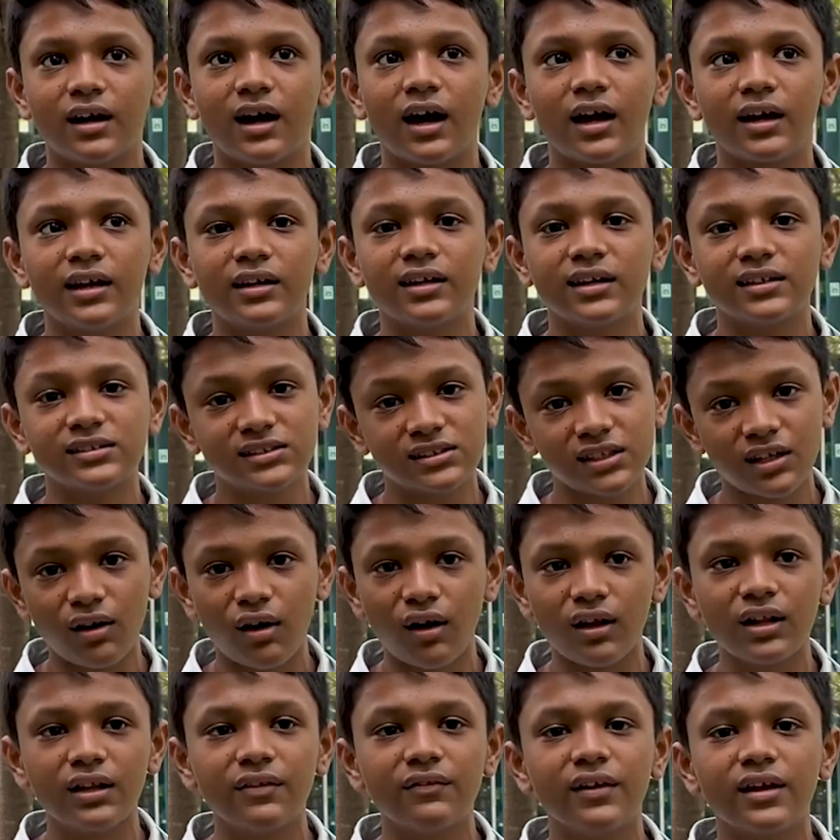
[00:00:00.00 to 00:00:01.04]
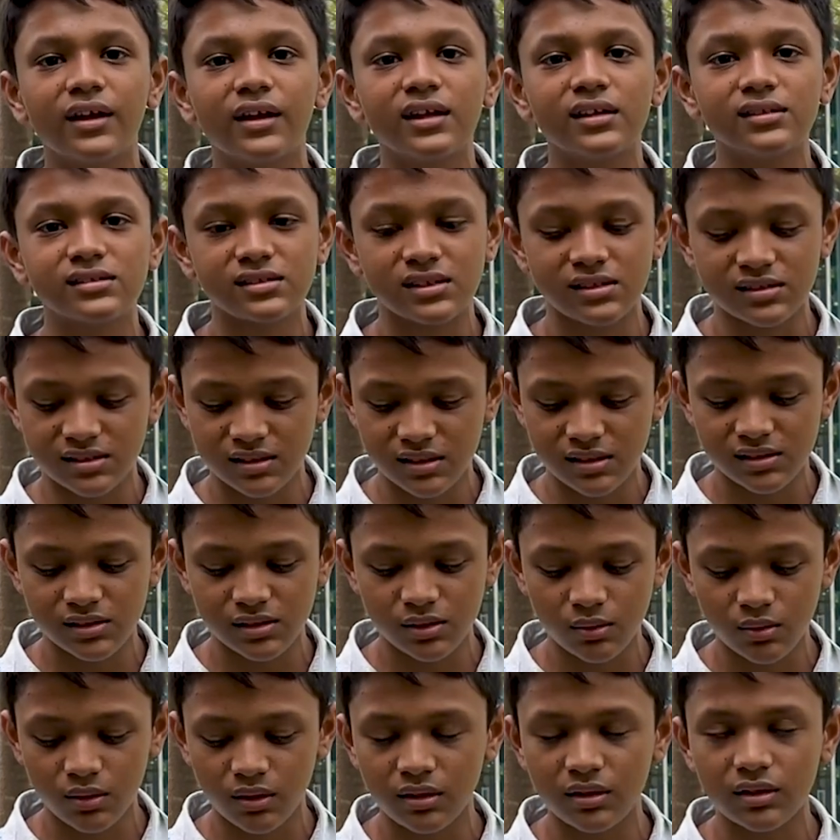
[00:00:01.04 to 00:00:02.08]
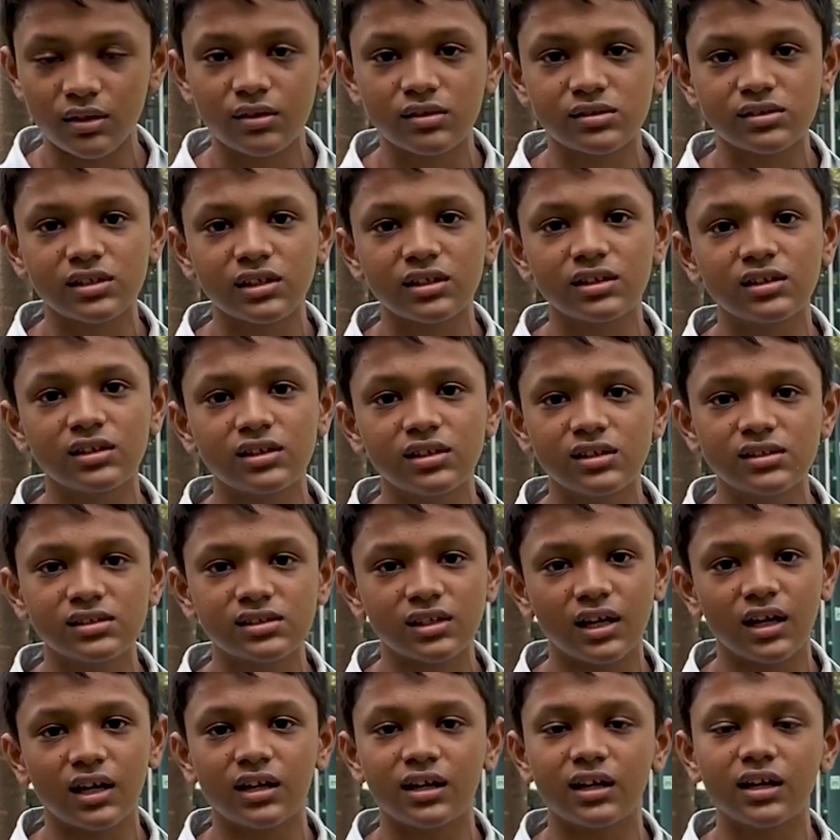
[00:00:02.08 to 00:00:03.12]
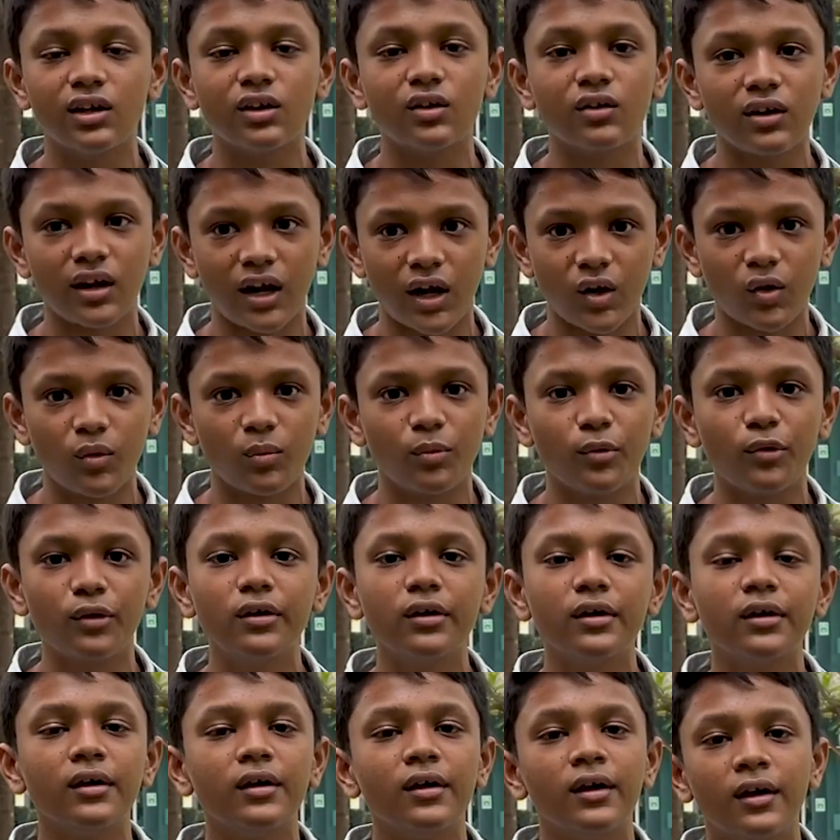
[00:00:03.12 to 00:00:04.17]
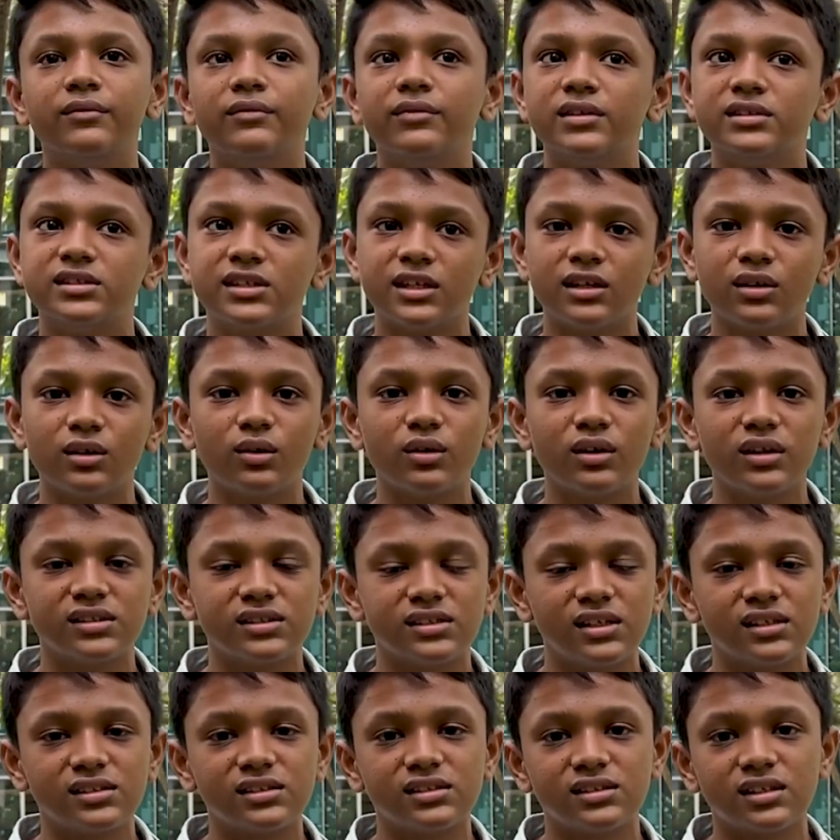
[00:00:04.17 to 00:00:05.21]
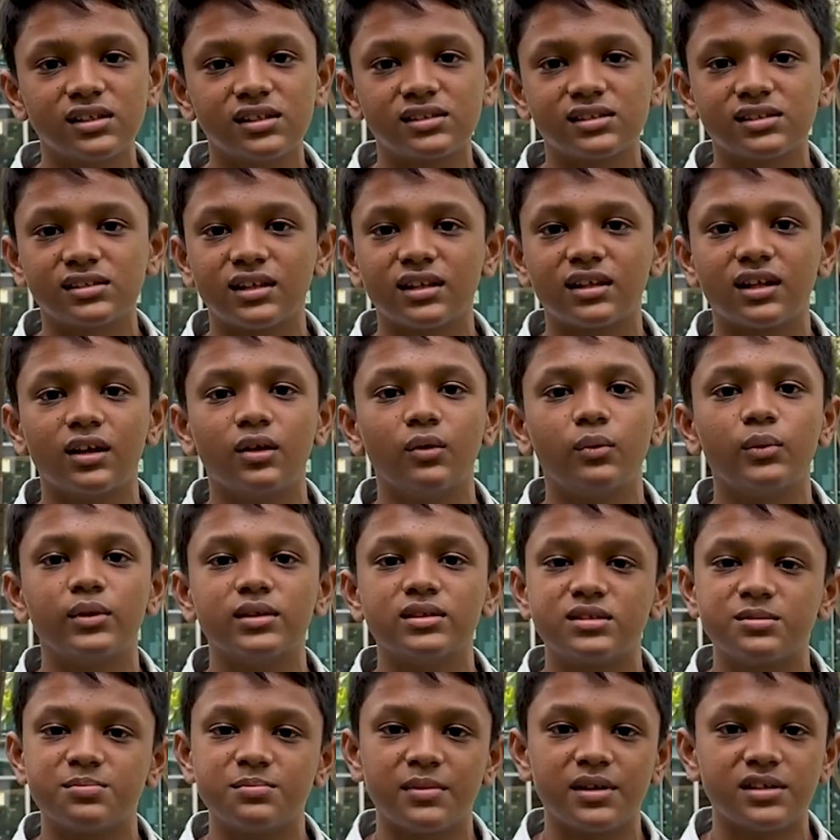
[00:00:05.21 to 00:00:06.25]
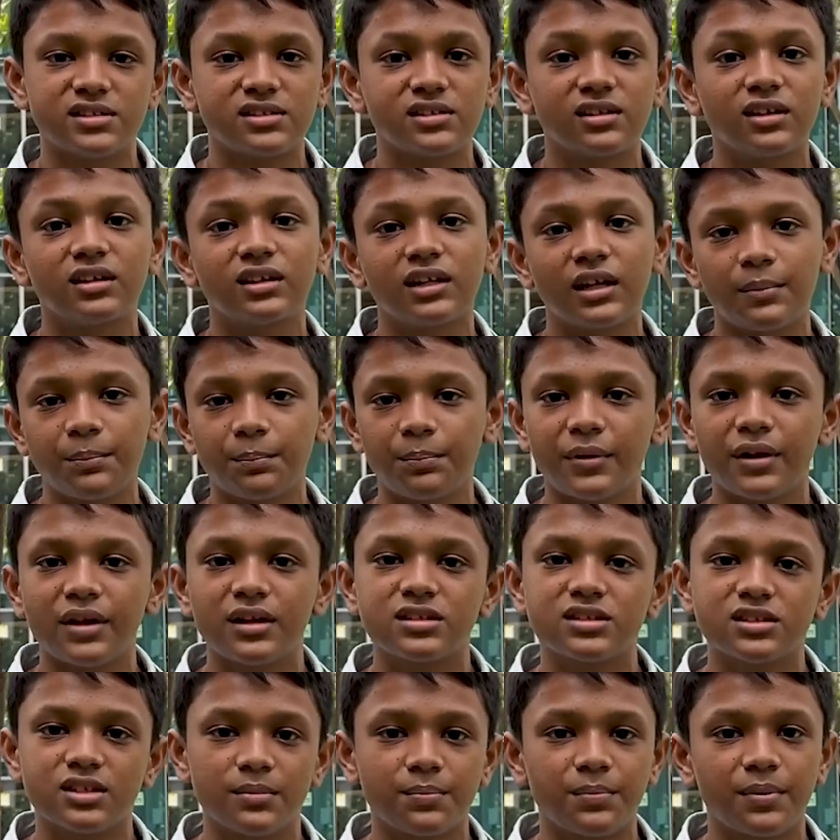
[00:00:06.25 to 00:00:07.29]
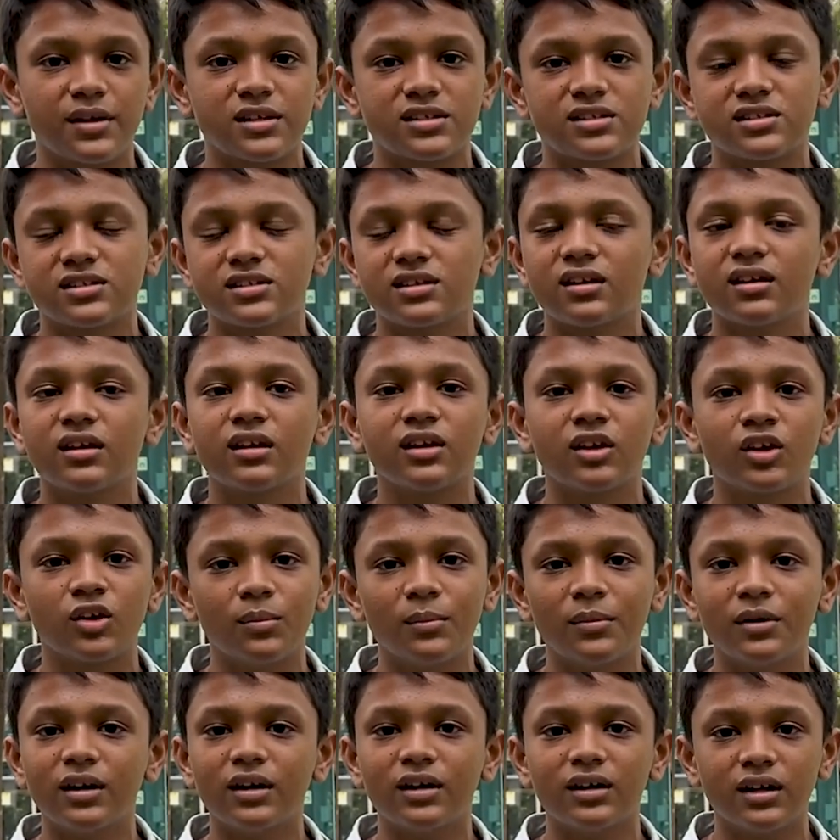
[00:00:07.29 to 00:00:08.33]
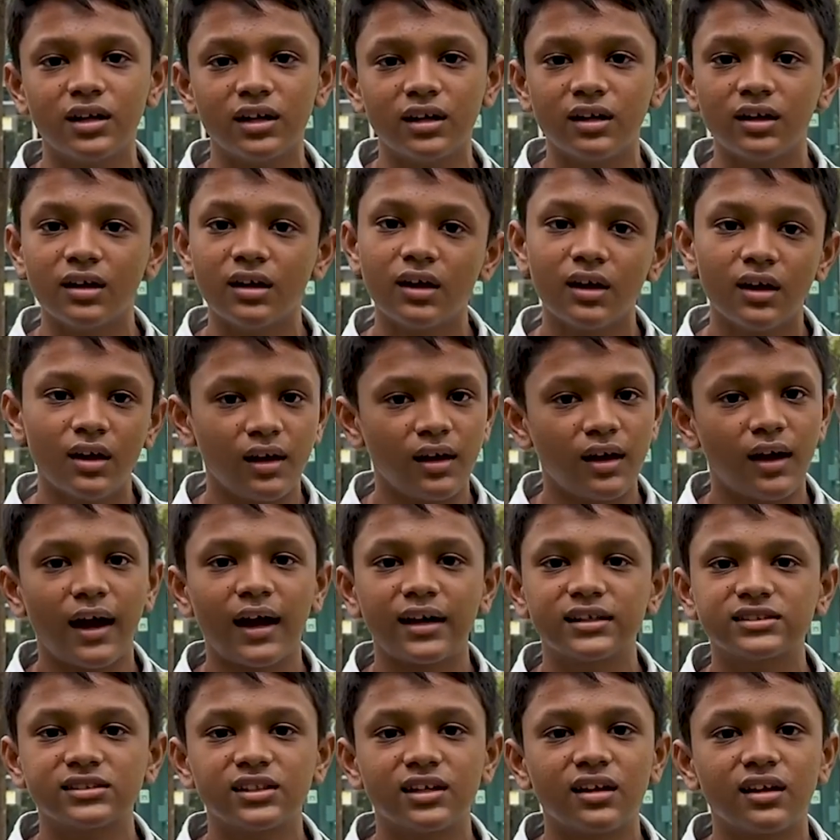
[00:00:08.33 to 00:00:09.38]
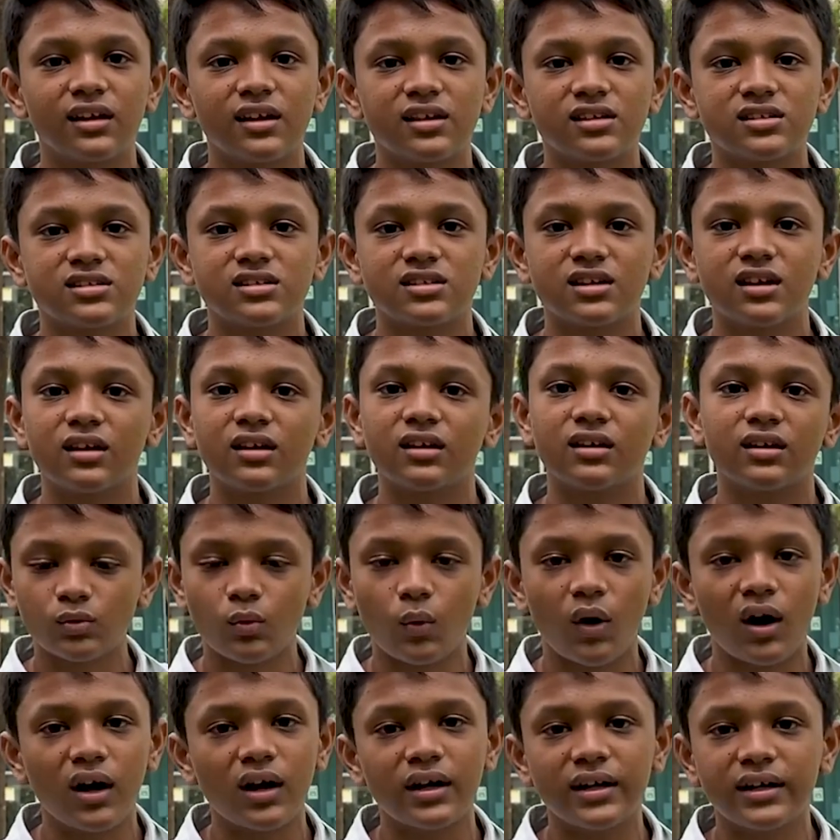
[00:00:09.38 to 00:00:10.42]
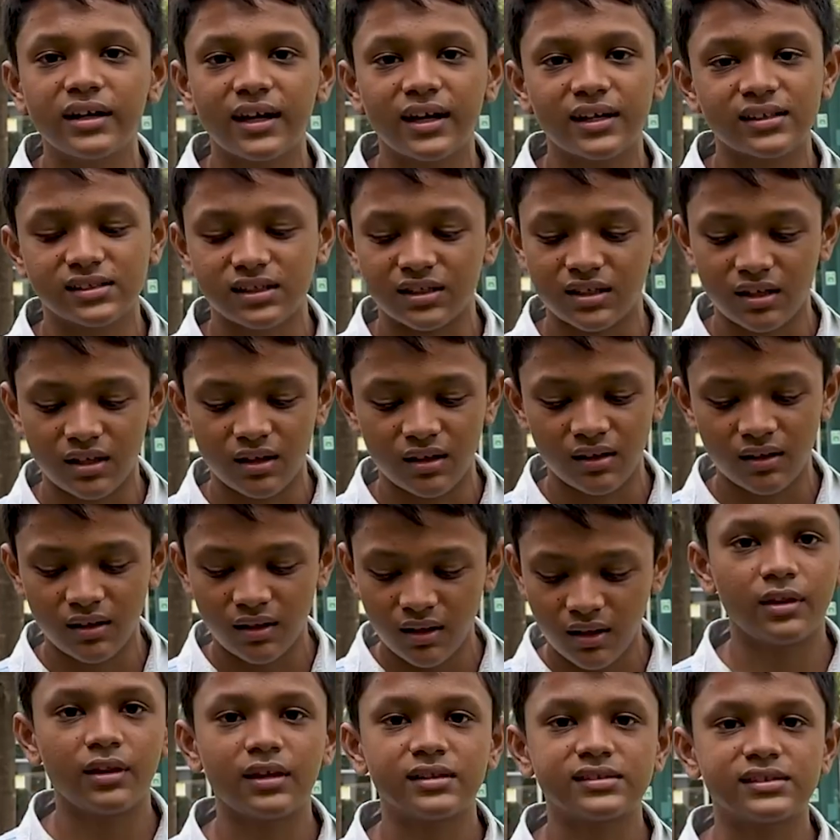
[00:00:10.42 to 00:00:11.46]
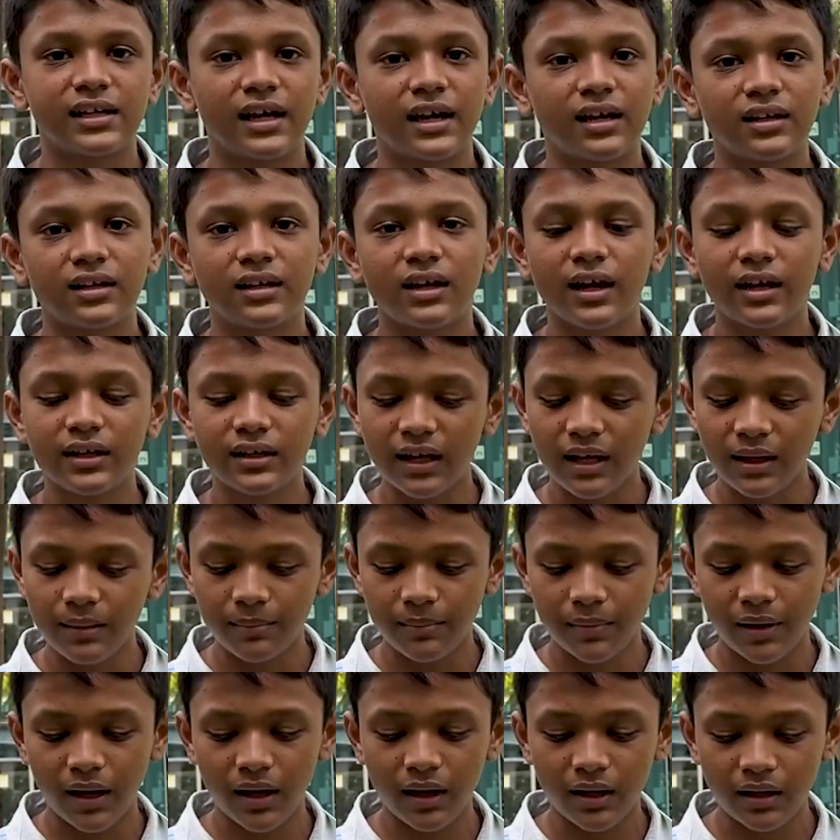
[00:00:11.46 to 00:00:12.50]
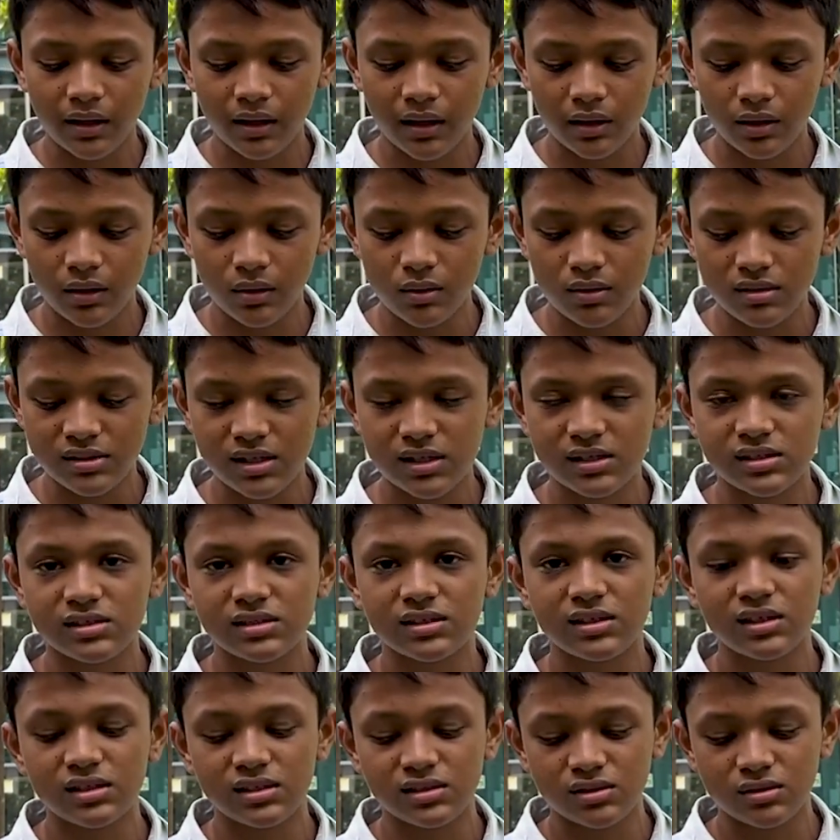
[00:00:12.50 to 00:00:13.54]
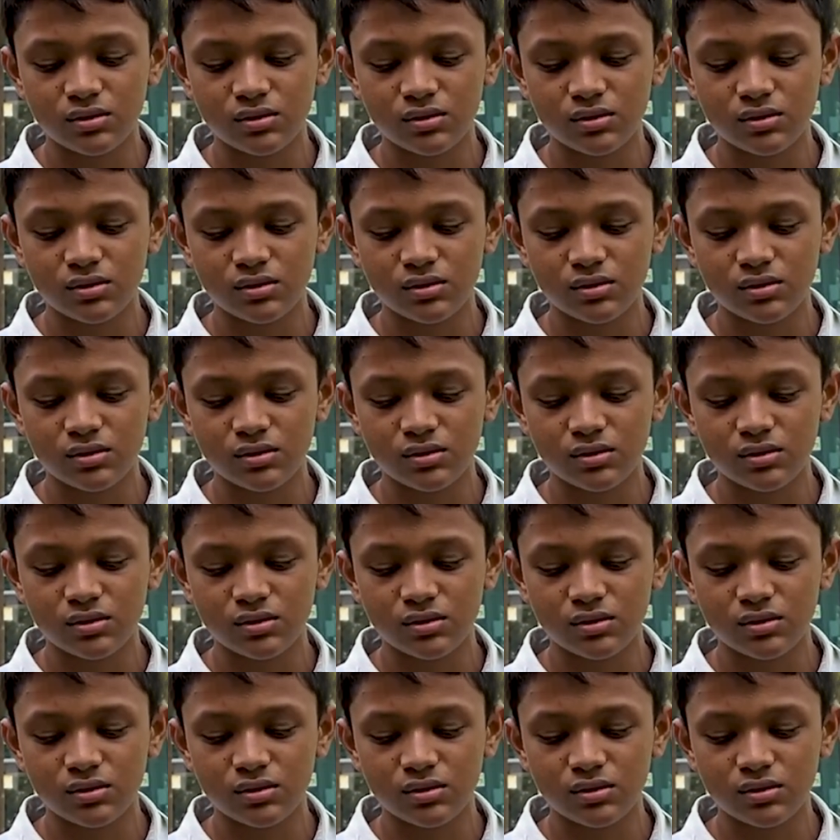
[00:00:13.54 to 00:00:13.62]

I tested all the various sensors using this Arduino Nano board, which included sensors which measure temperature, pressure, humidity, acceleration, quality, etc. The satellite I made uses these